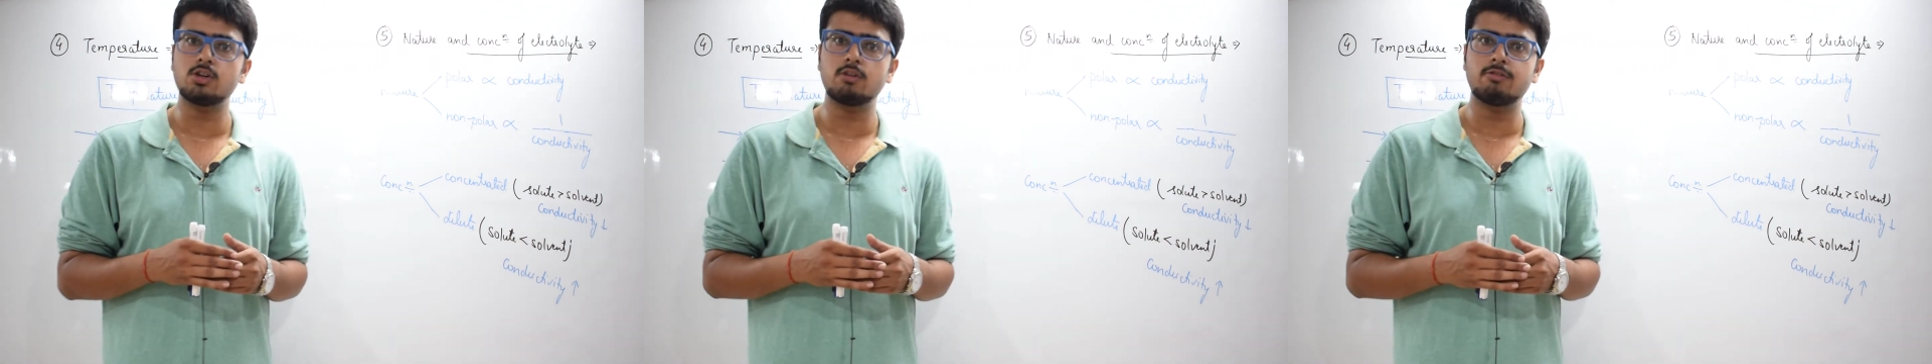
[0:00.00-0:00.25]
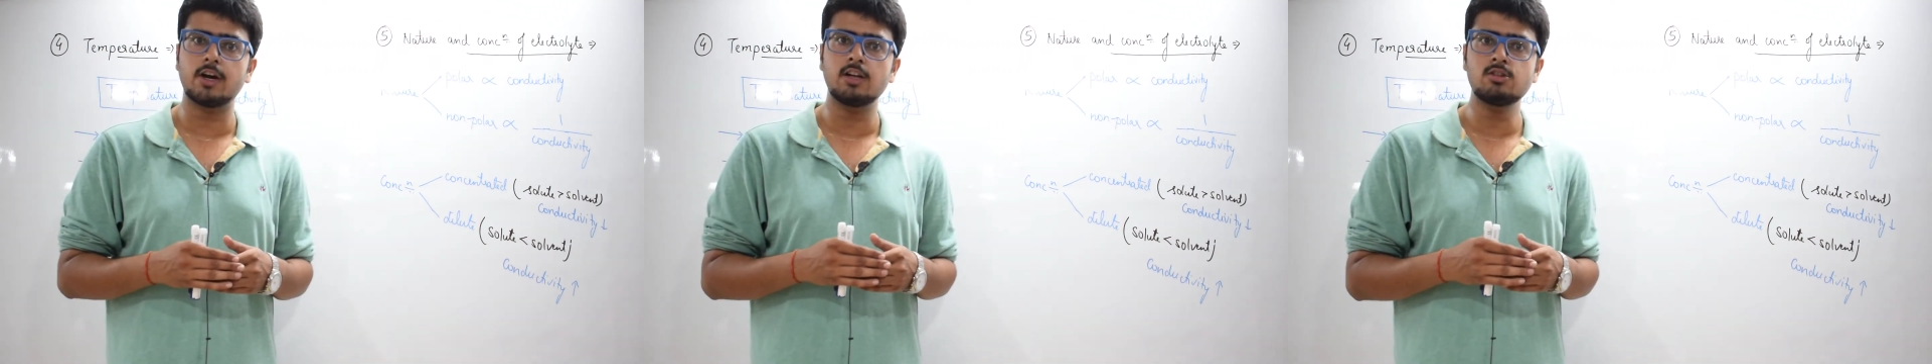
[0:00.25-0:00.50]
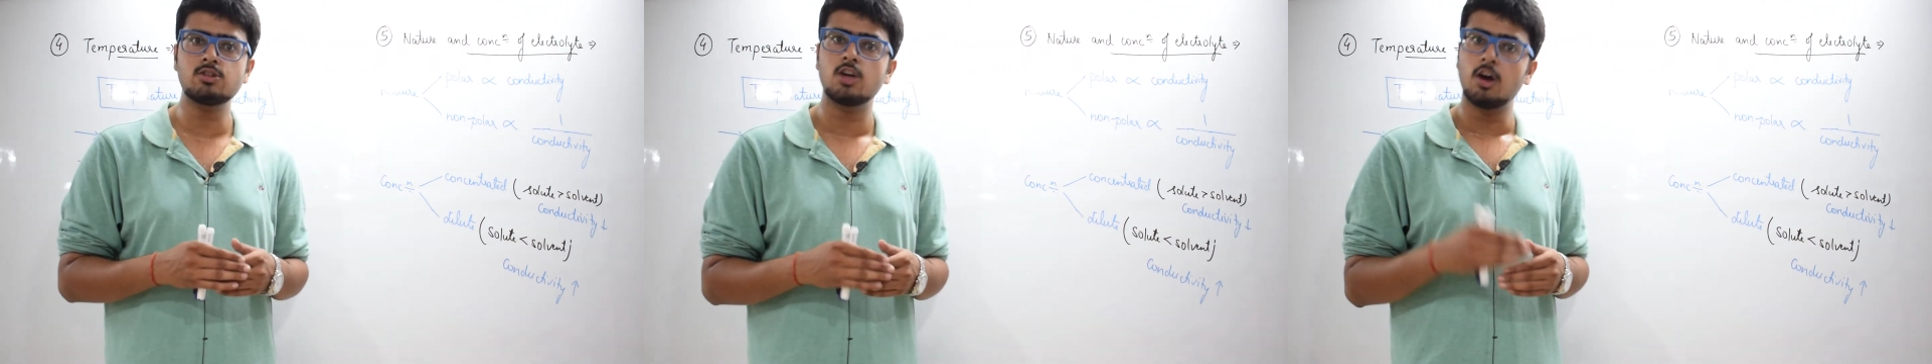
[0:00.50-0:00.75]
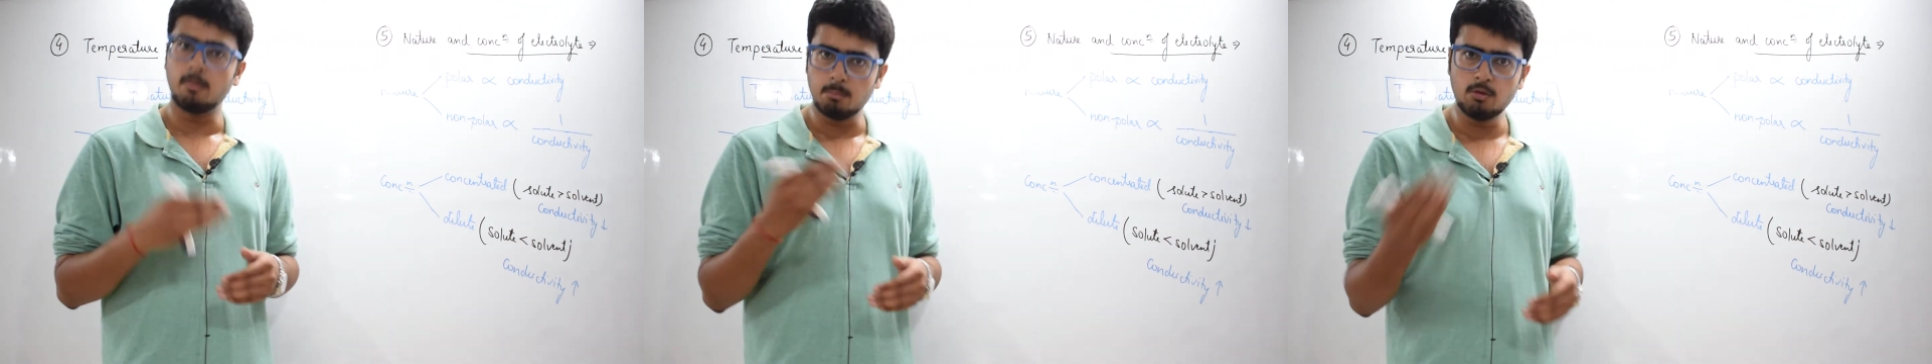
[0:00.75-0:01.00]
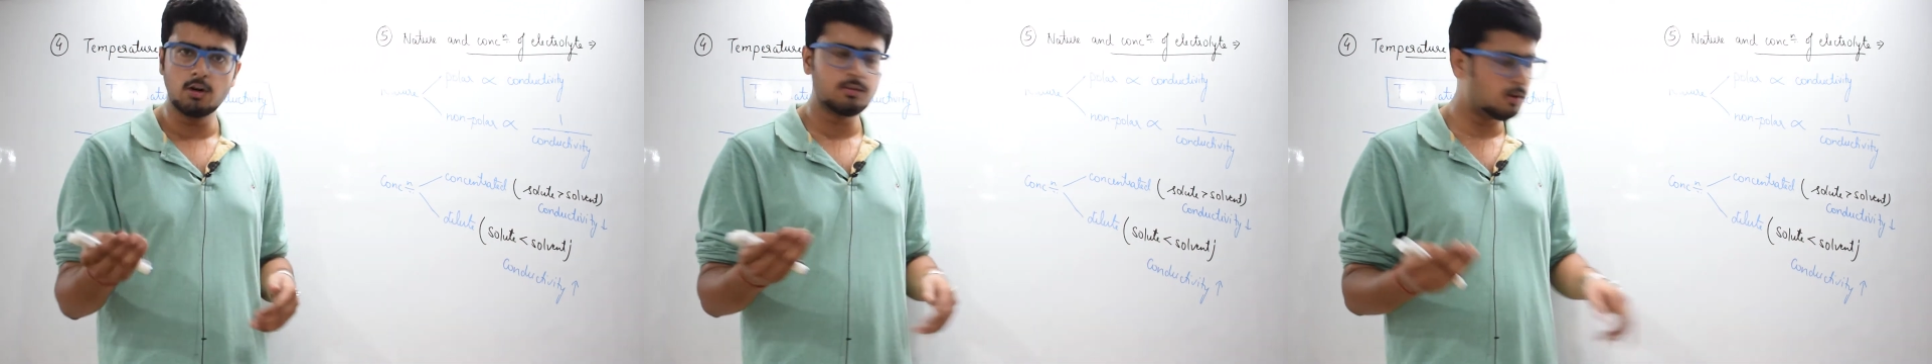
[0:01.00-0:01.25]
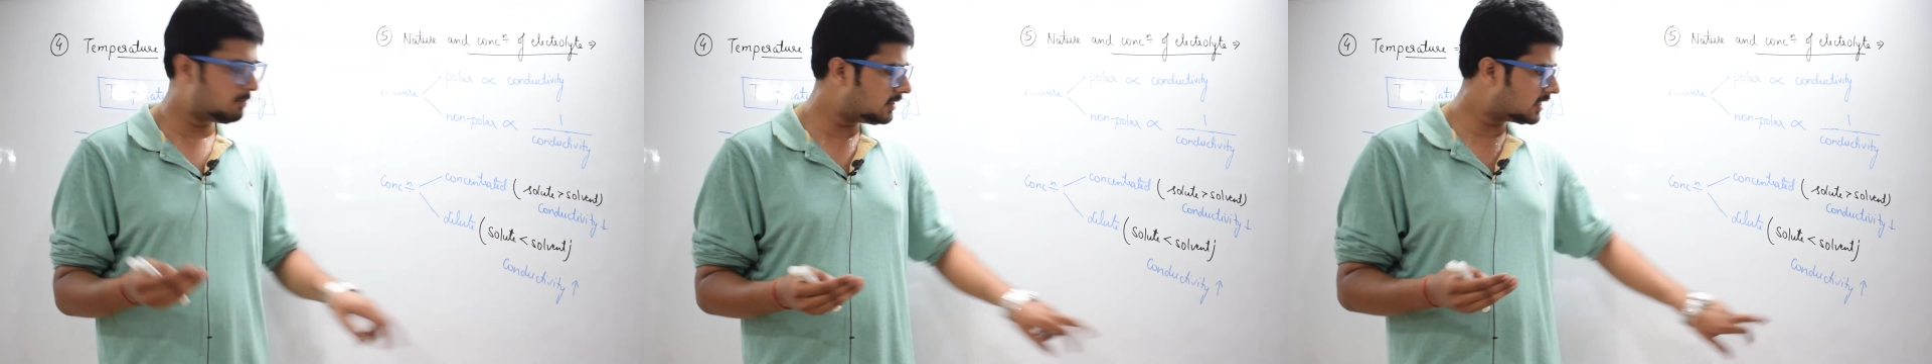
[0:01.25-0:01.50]
of ions, more
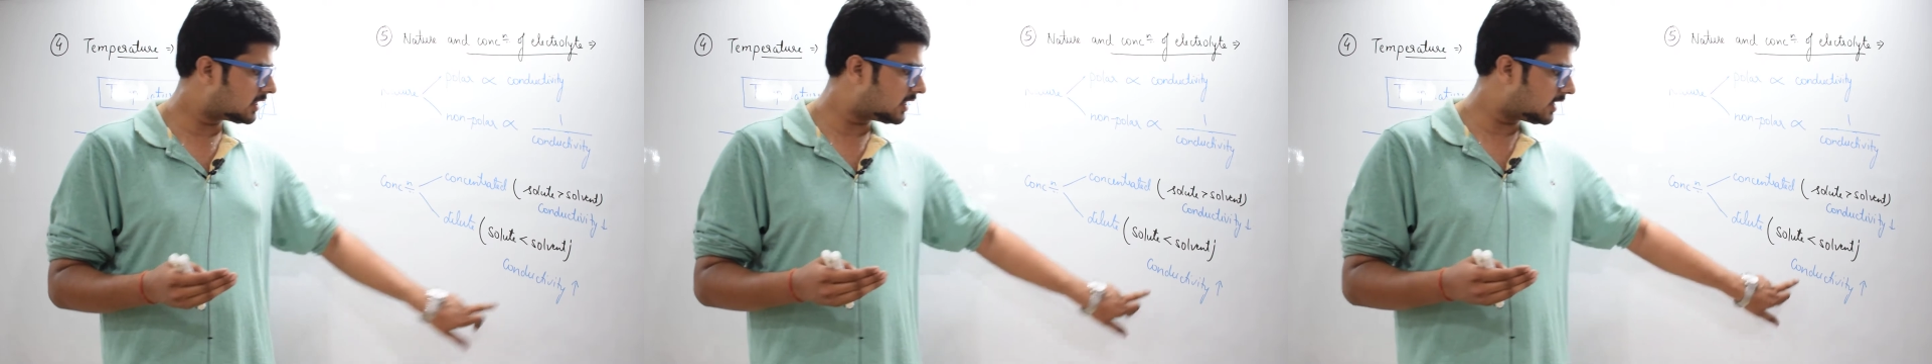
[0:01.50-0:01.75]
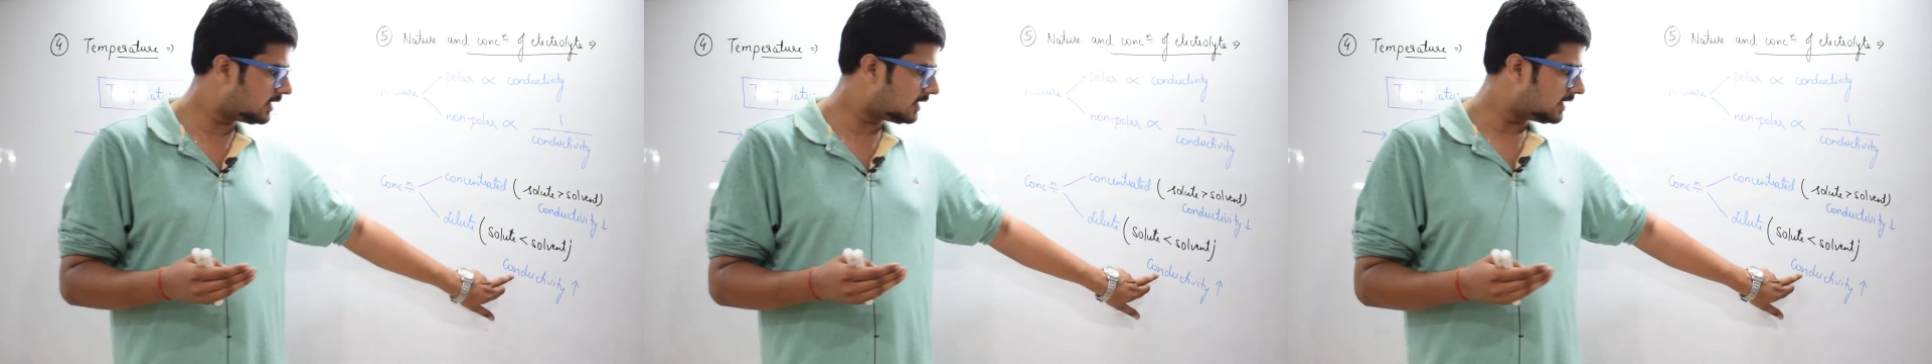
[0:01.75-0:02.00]
will be the current,